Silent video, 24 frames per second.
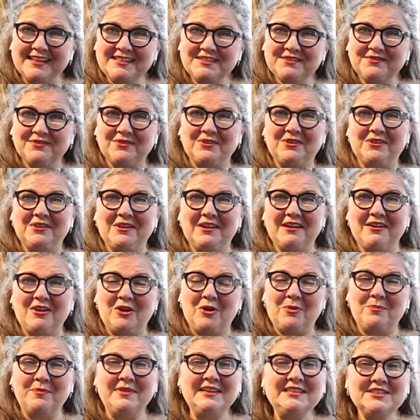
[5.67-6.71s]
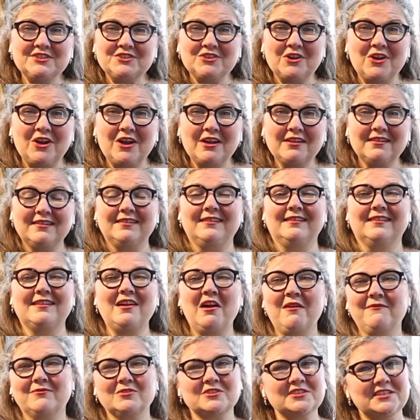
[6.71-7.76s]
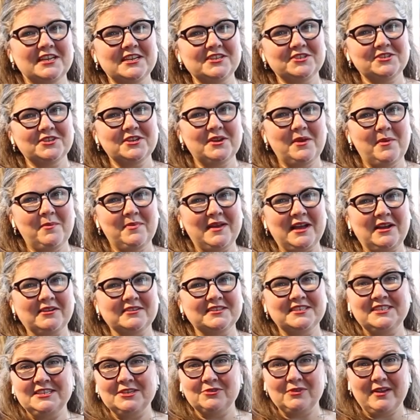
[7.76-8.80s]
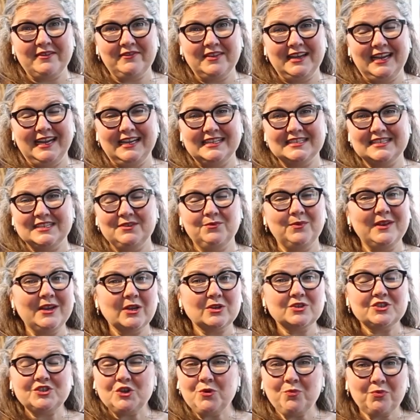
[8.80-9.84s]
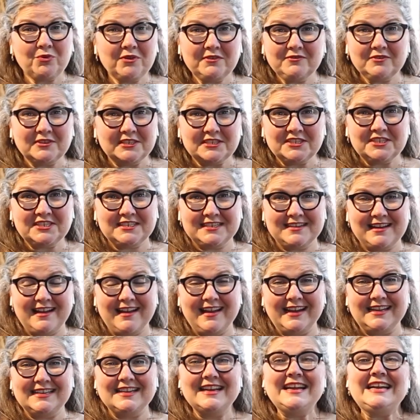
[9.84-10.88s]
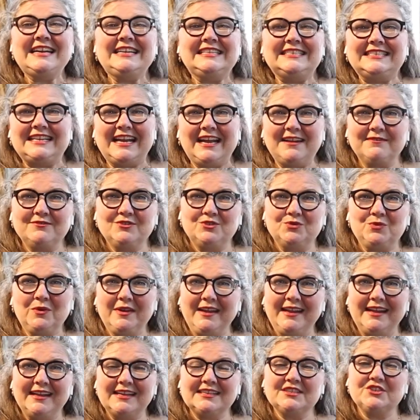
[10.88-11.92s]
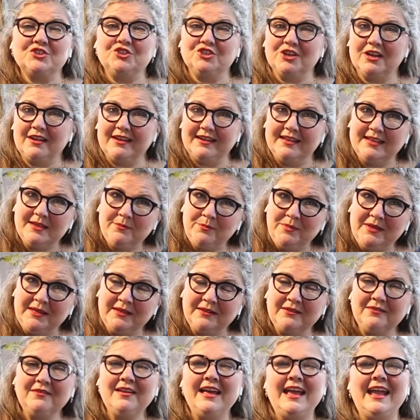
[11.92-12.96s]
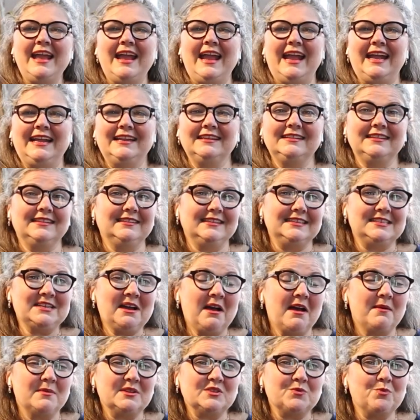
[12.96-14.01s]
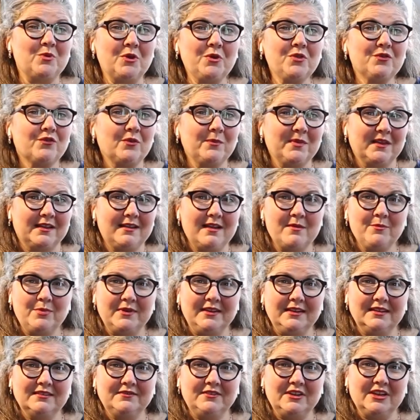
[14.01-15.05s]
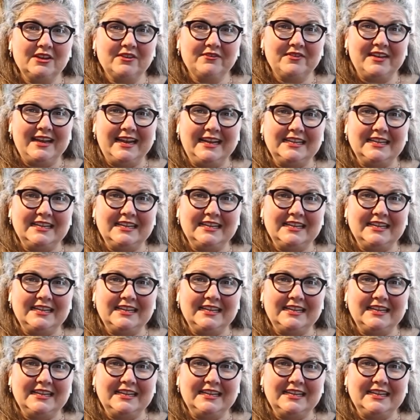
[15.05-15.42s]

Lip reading: us for our Peace Talk conversation about Dear Evan Hansen. We are so privileged tonight to have joining us John Hemphill and Lily Thomas, both from the company of Dear Evan